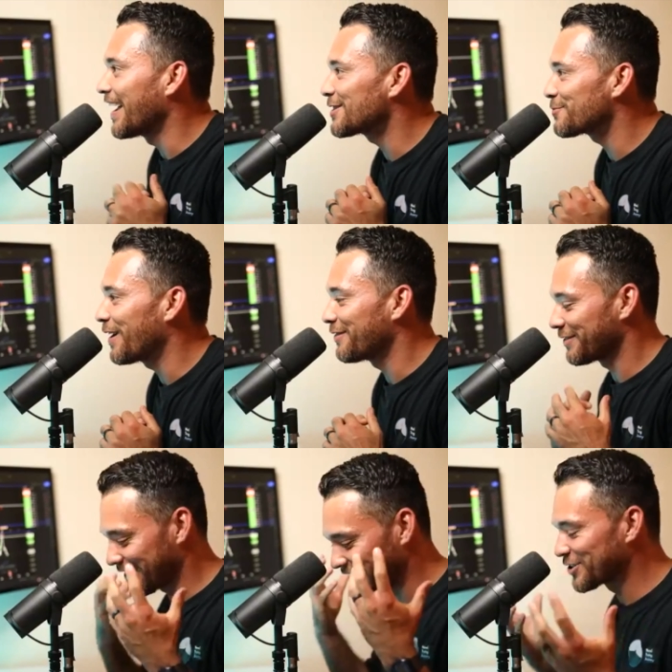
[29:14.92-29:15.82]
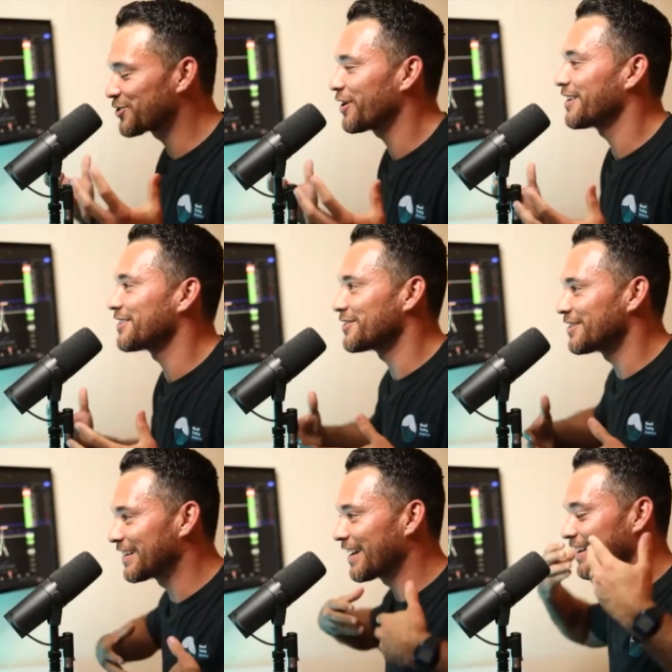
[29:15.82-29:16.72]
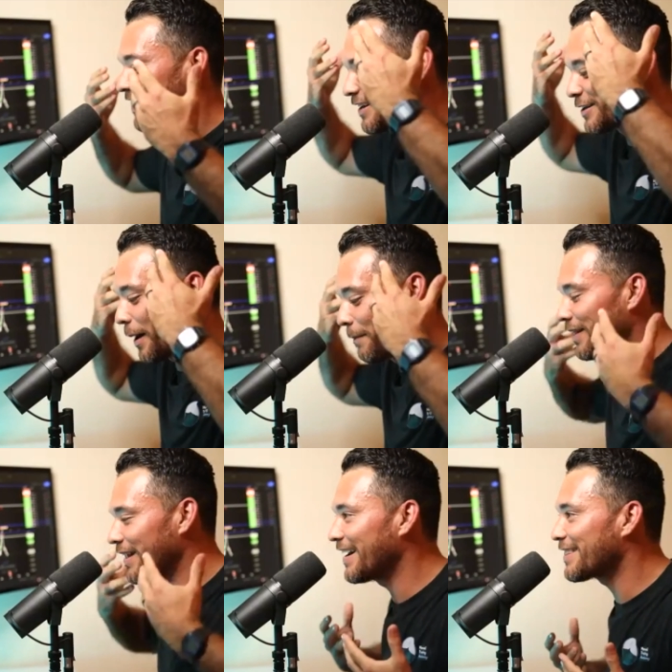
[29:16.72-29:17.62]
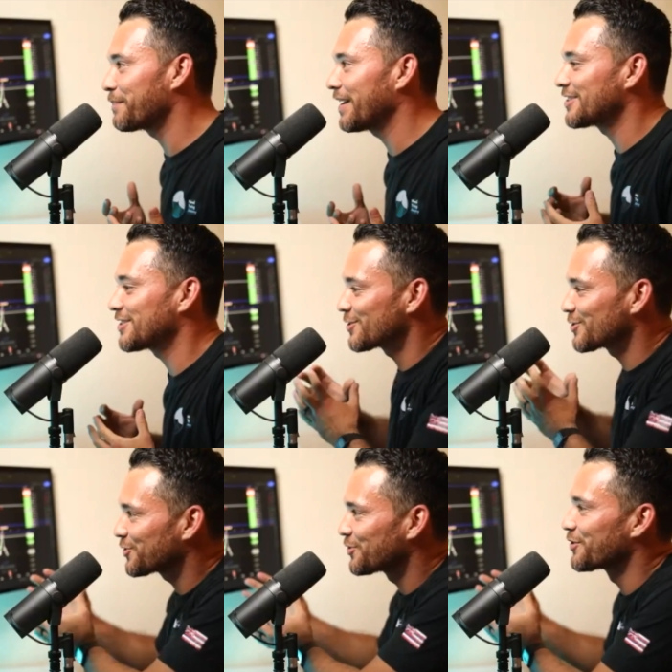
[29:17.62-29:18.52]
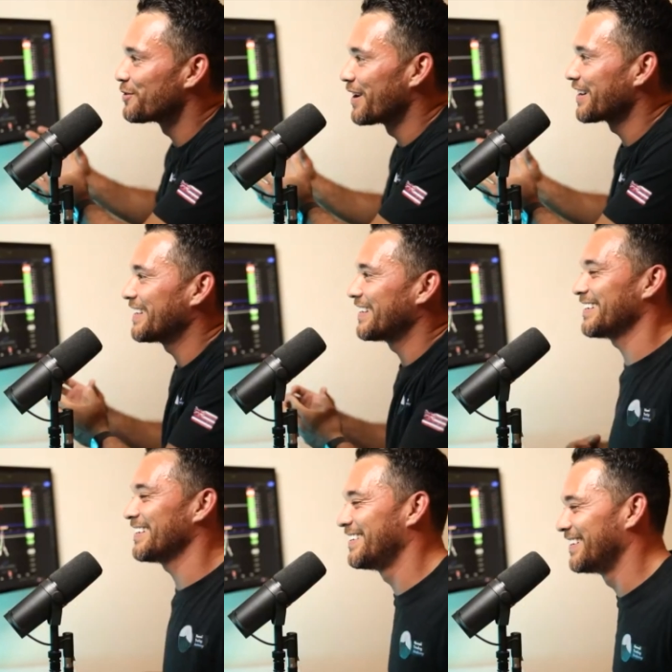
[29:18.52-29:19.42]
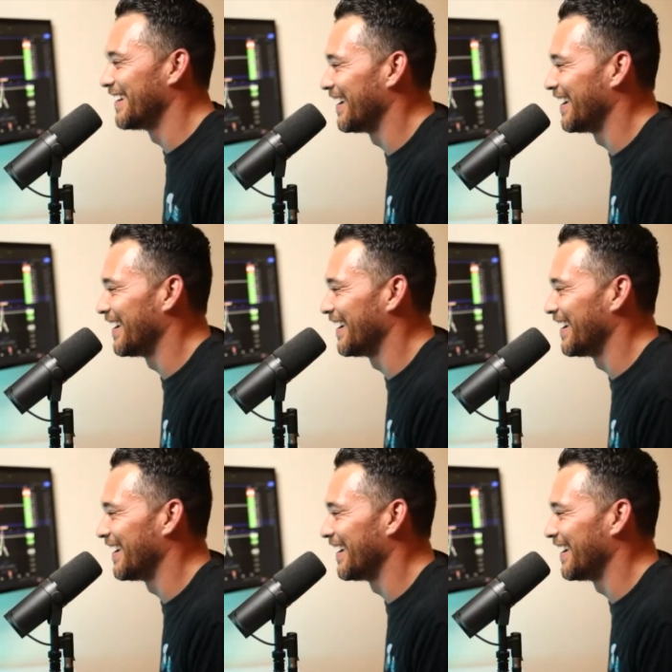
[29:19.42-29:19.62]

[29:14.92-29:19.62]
why we're good traders. You know, gotta apply the patience to the market. oh.